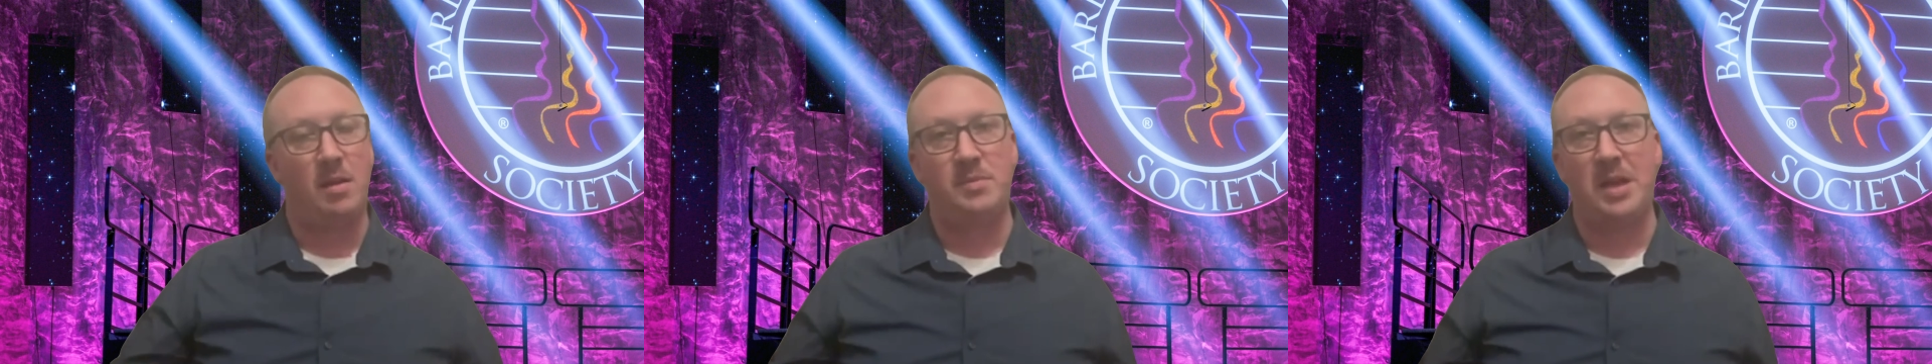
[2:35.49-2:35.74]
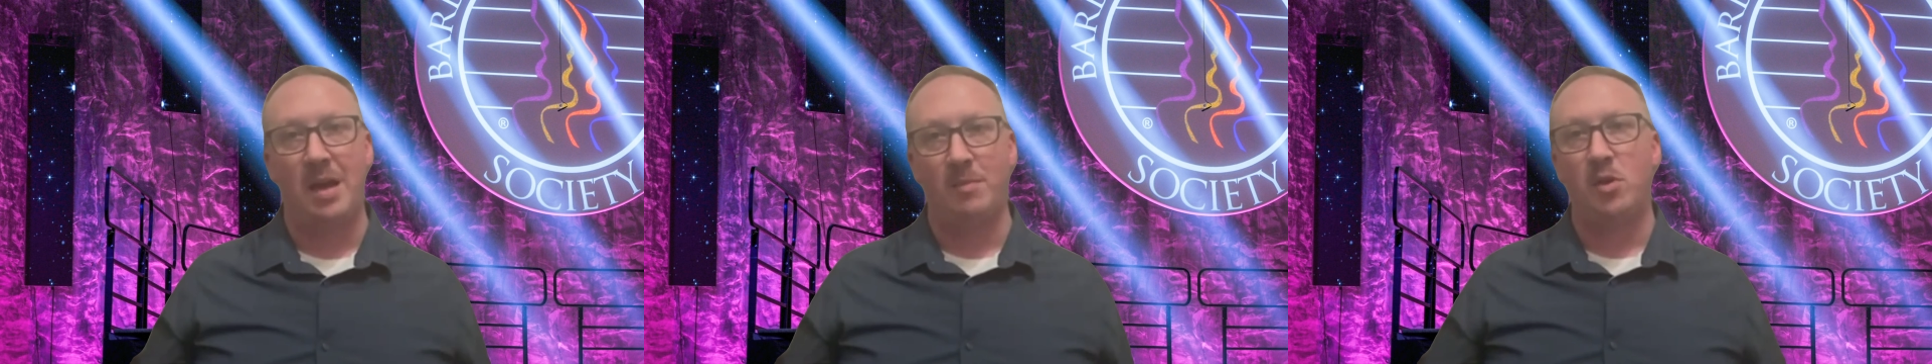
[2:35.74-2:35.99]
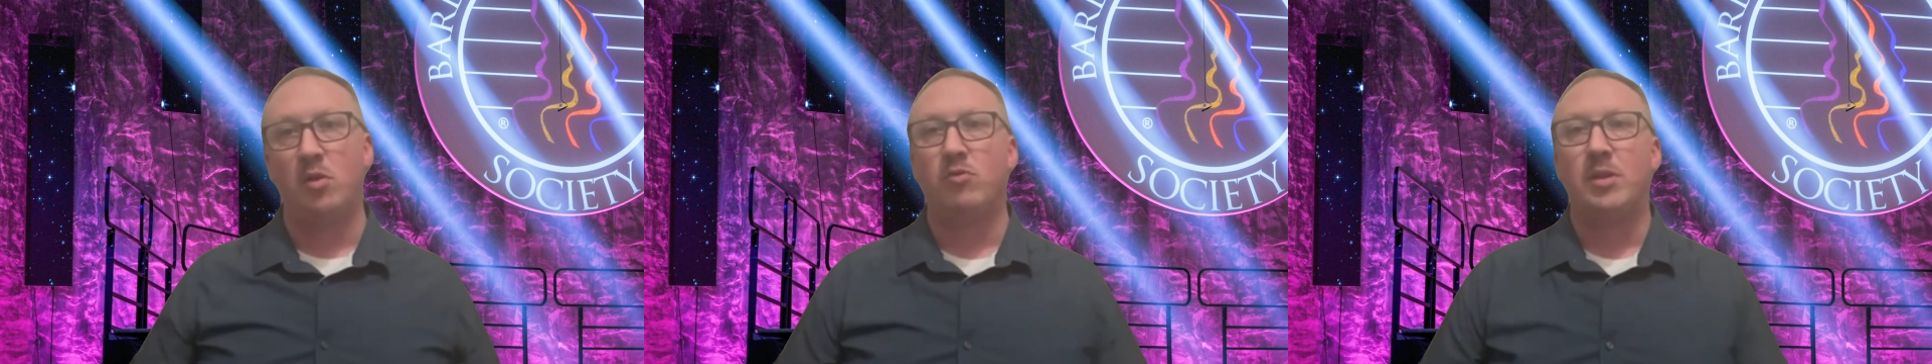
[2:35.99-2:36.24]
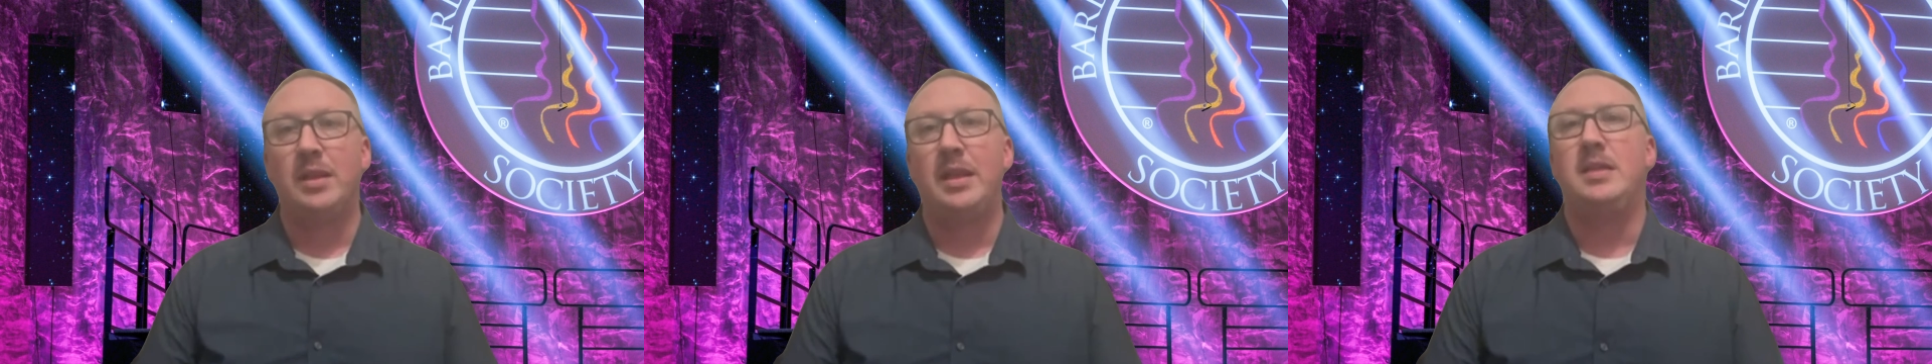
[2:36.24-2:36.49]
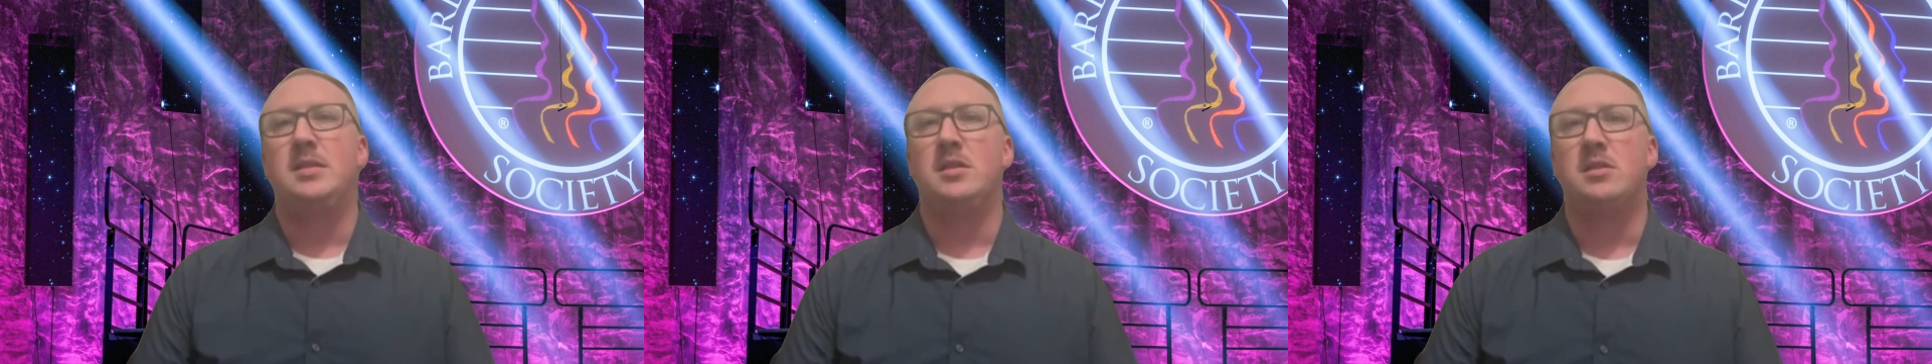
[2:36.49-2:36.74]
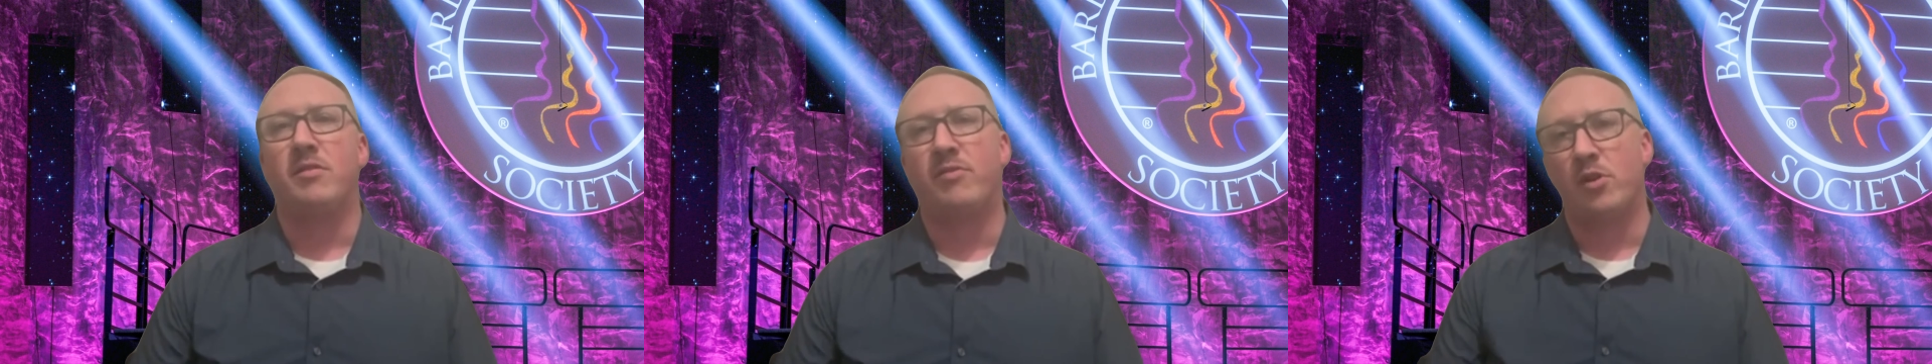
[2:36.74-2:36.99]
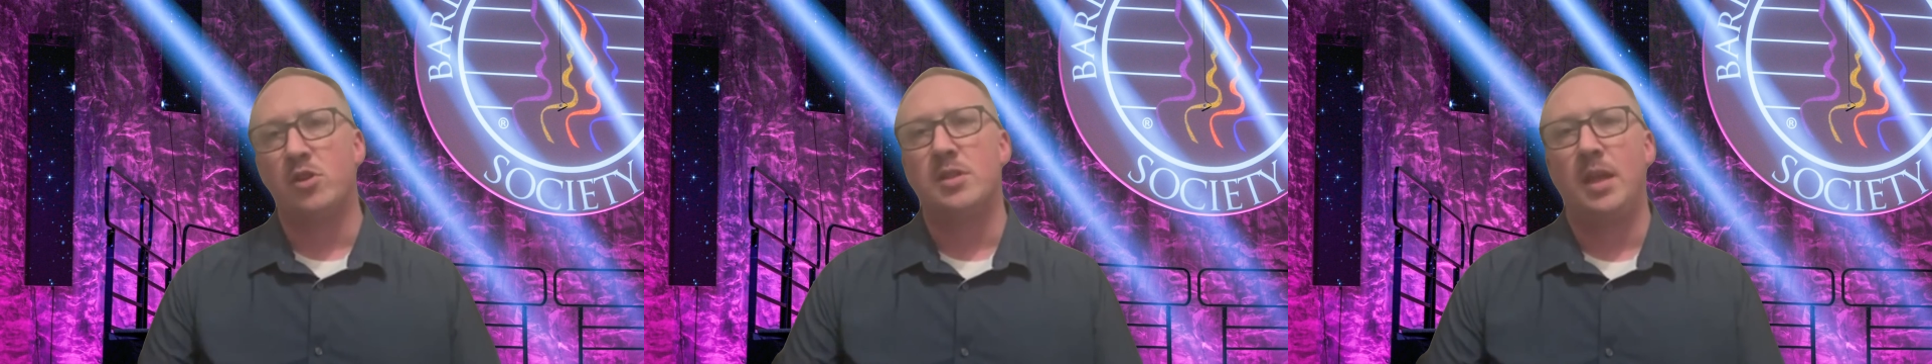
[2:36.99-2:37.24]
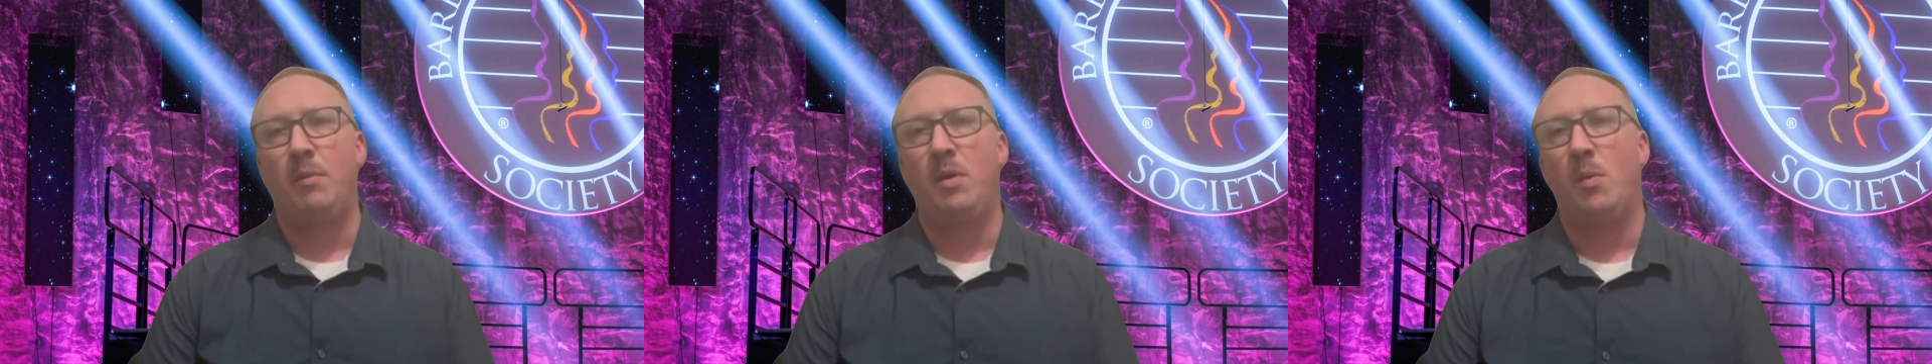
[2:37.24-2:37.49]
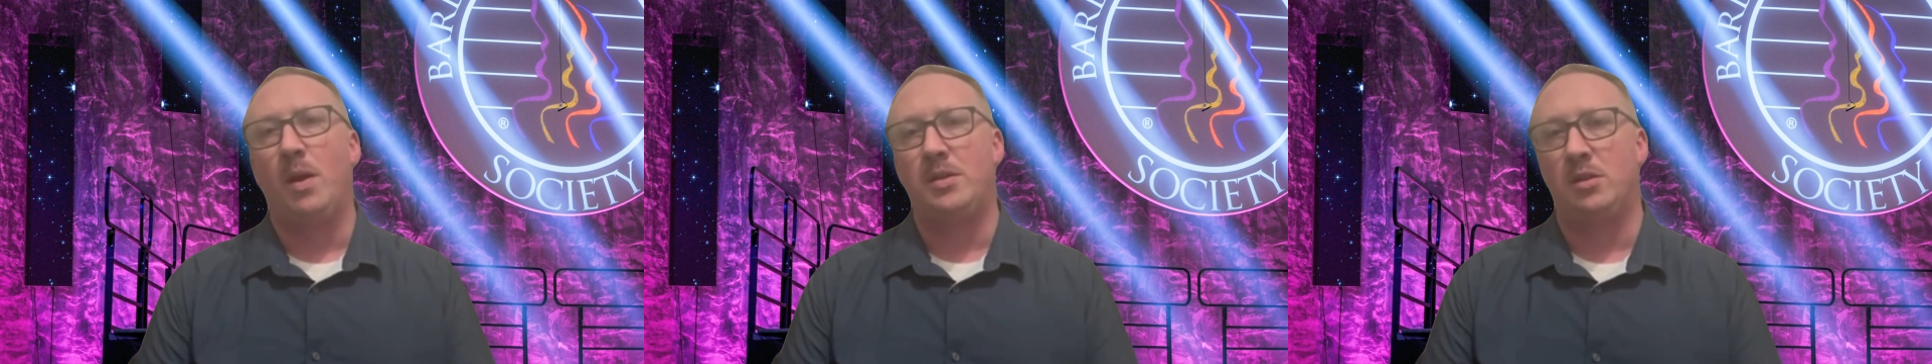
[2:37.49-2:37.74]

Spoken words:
abdominal release is the first thing we want